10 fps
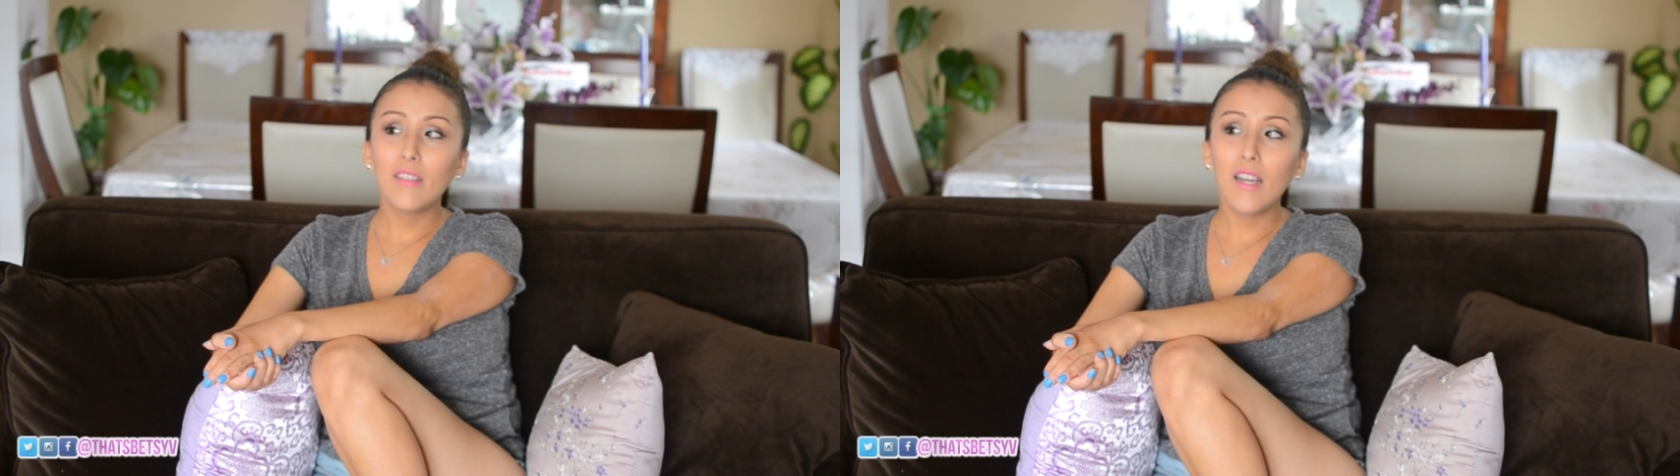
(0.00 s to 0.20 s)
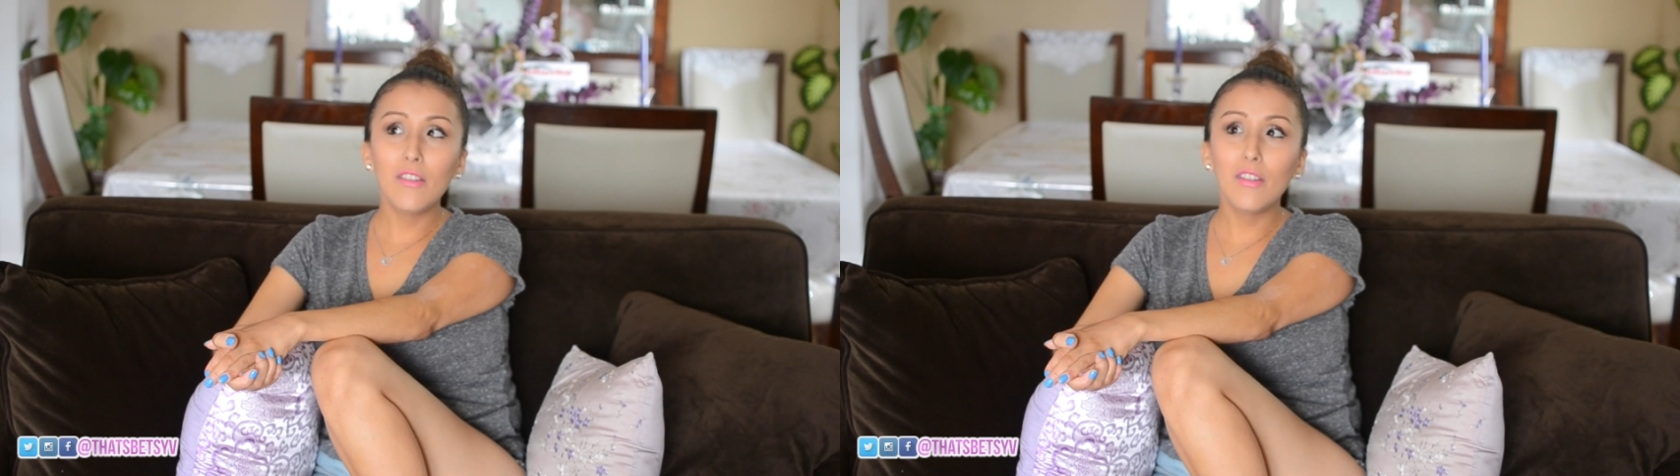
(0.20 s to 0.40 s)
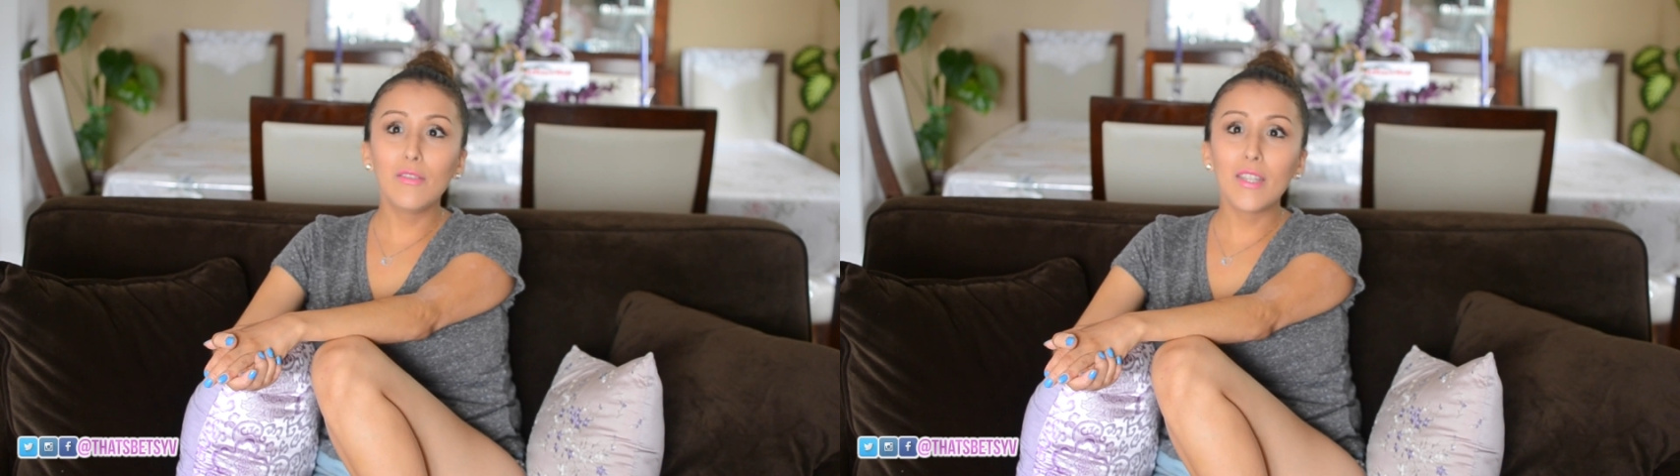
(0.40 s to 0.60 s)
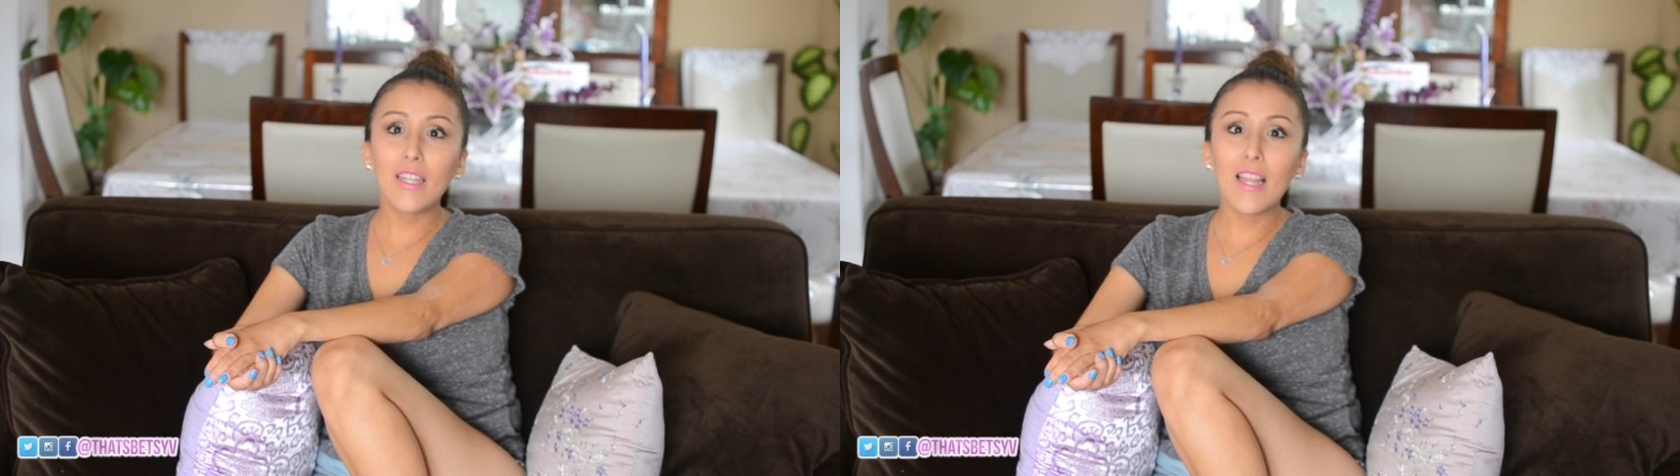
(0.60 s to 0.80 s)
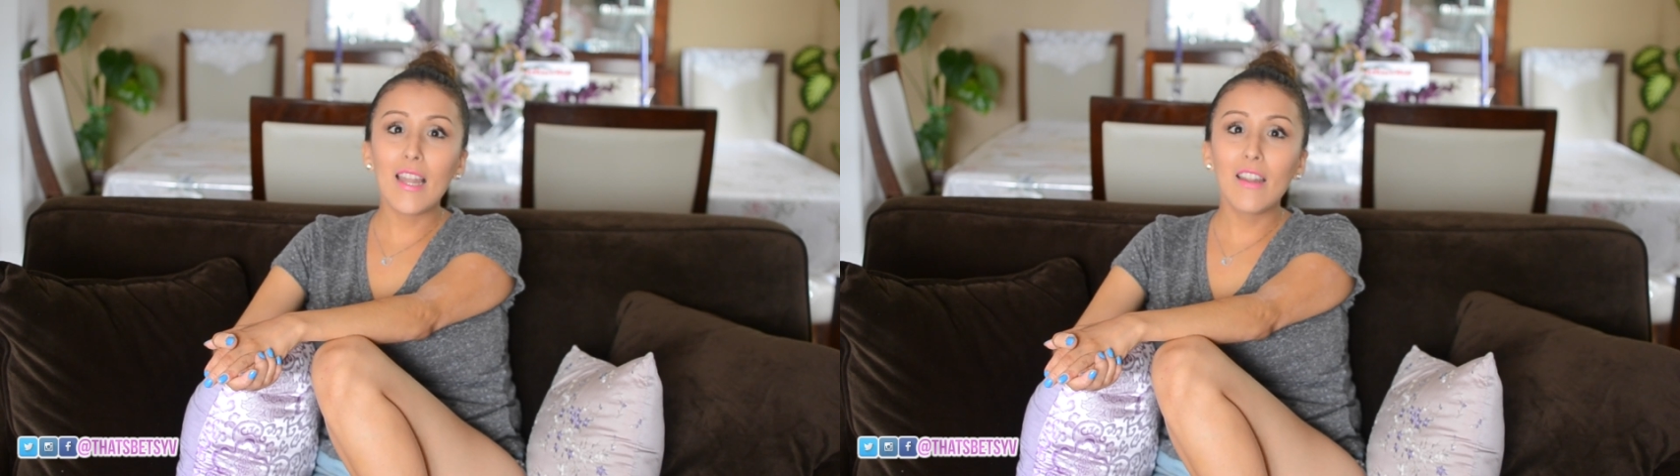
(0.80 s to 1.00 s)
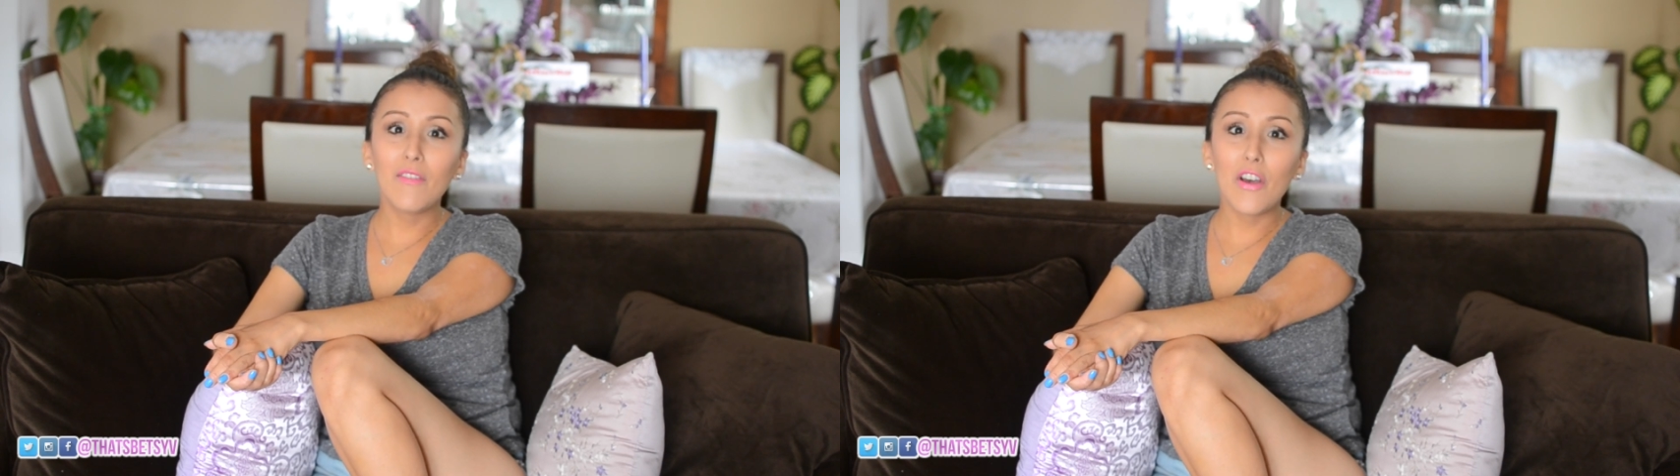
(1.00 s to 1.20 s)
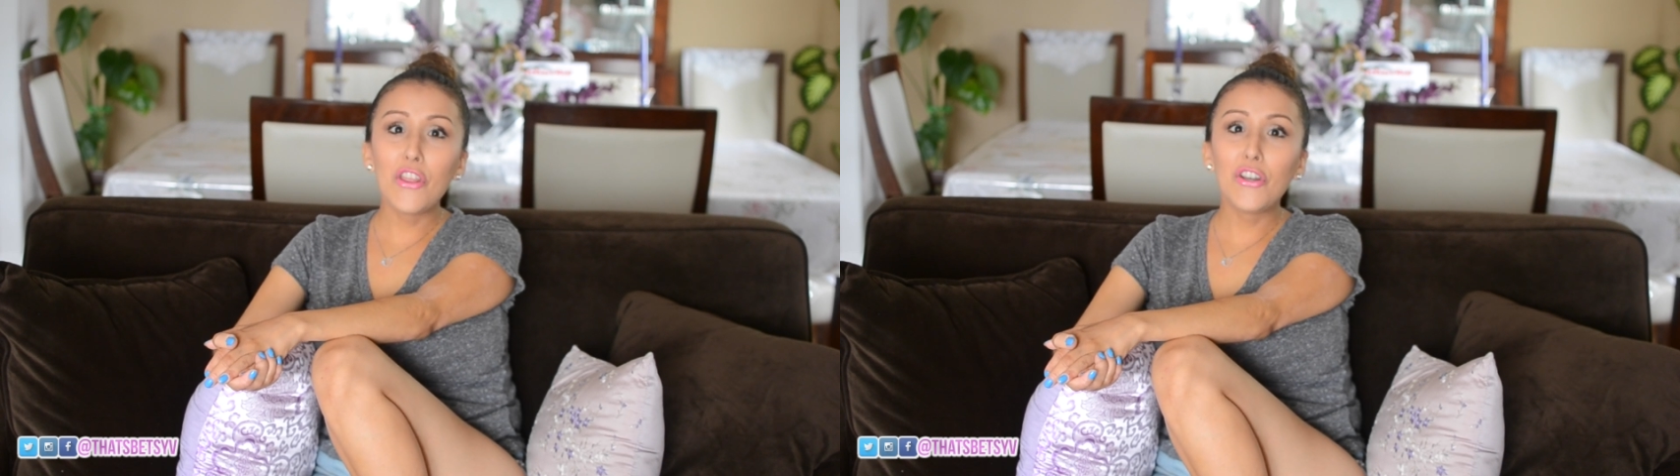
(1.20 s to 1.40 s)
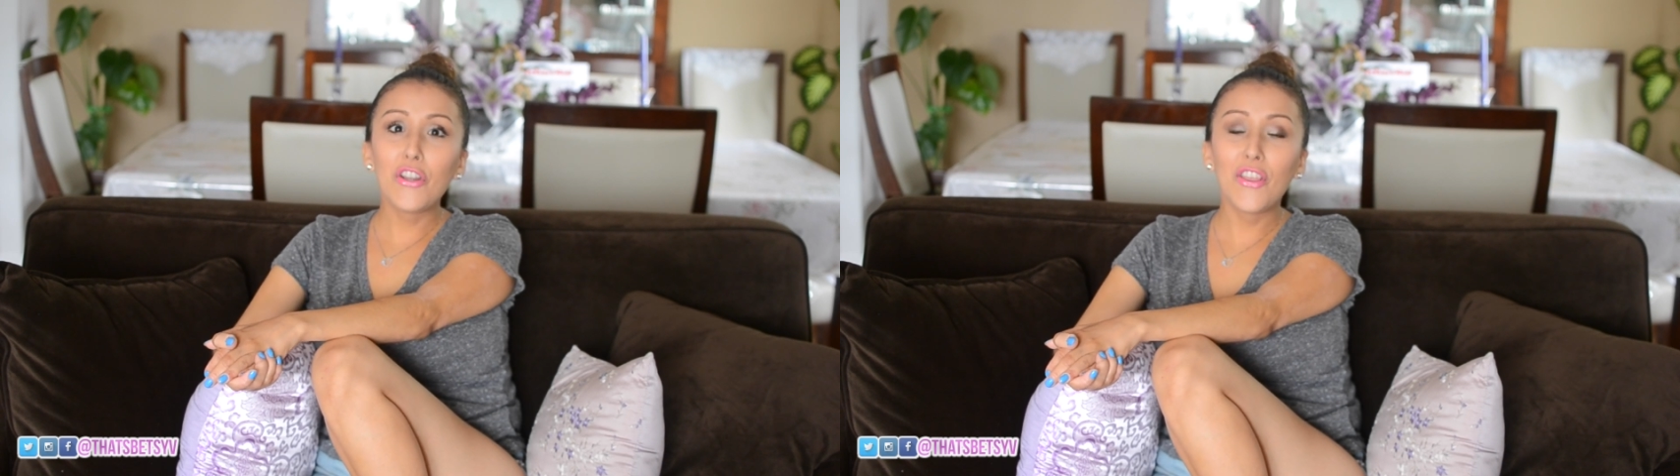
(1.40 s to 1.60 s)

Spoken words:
I don't know, done a lot of other